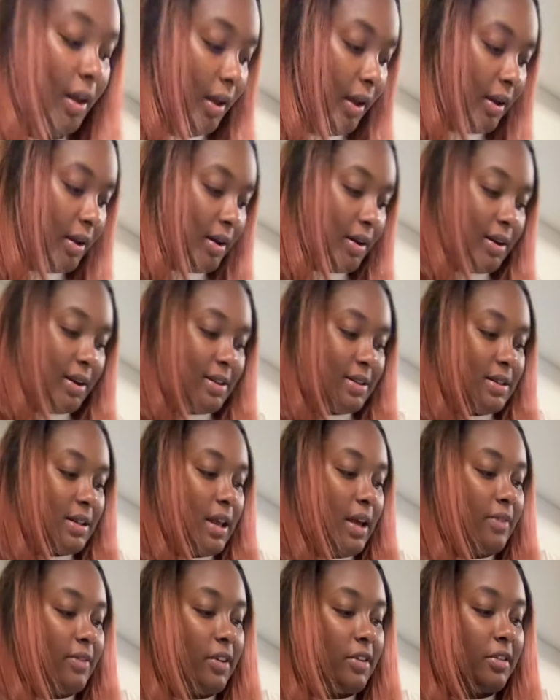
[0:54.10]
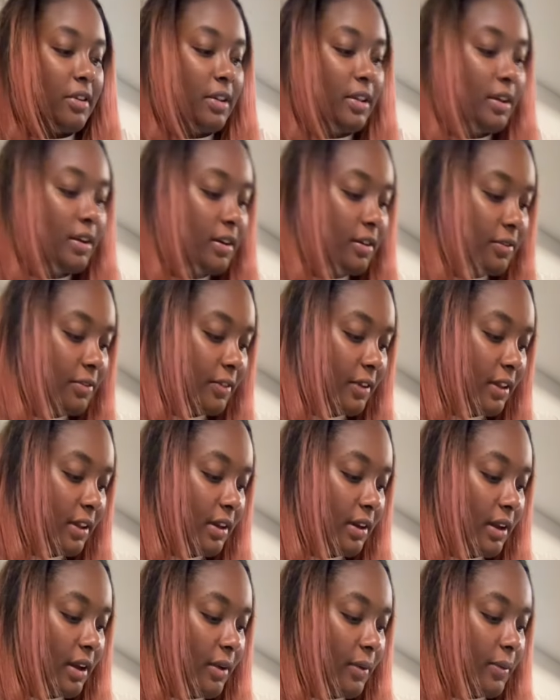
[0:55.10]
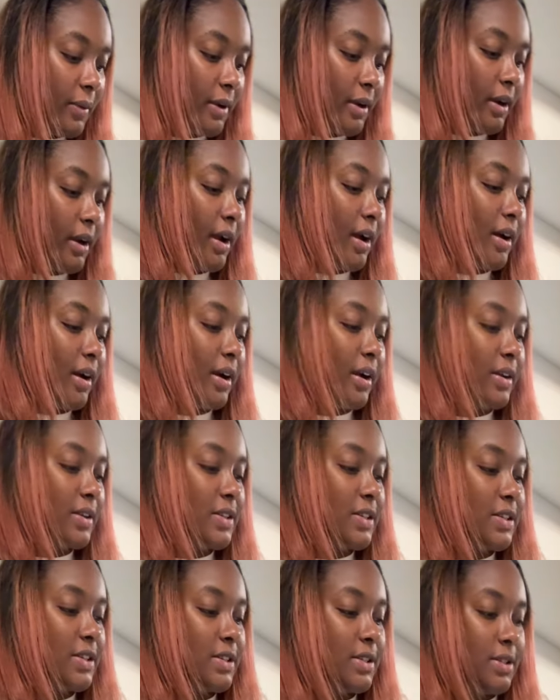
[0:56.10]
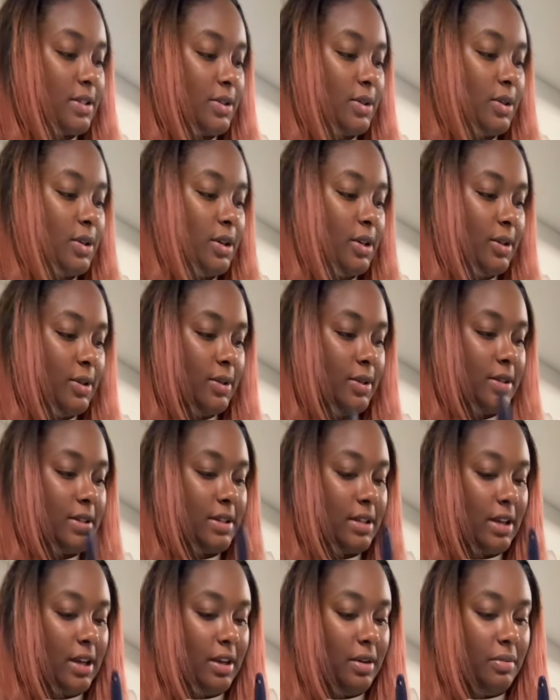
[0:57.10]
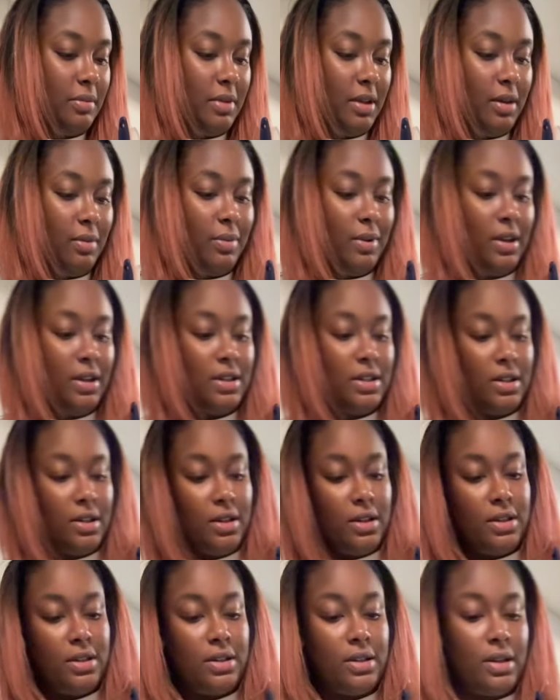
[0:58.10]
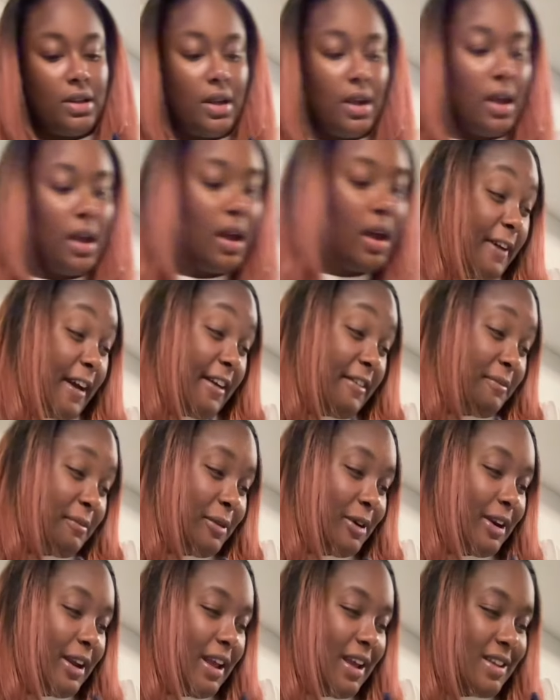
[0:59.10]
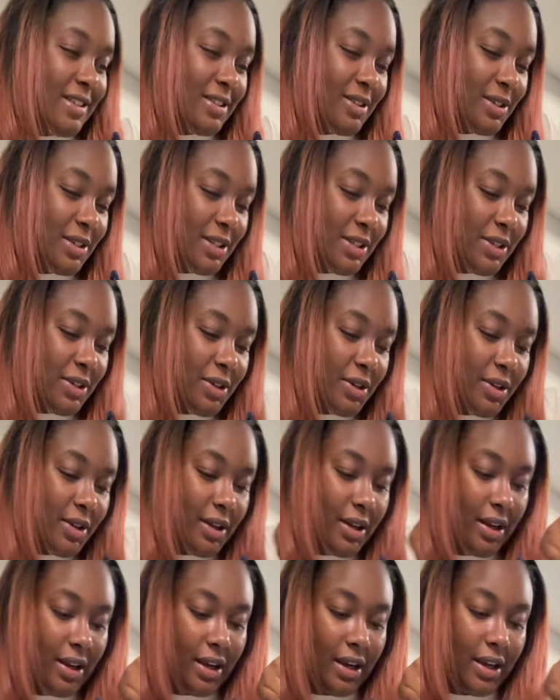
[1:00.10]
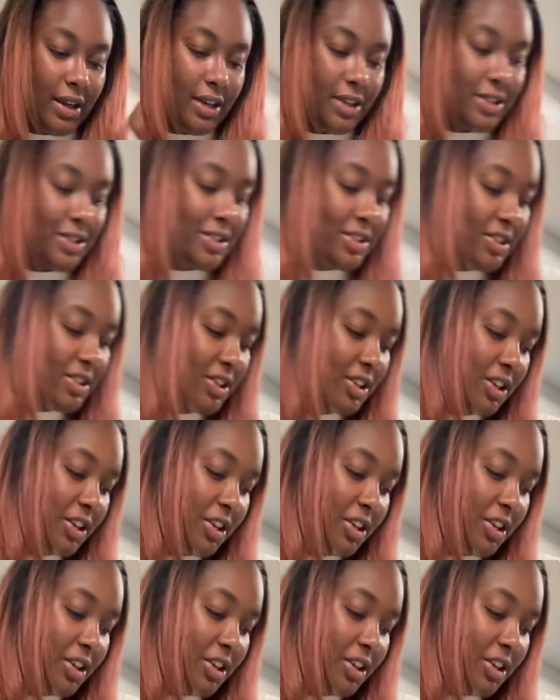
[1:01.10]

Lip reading: I honestly have a really good feeling that we are so close, and maybe just 5 more days or so, and it should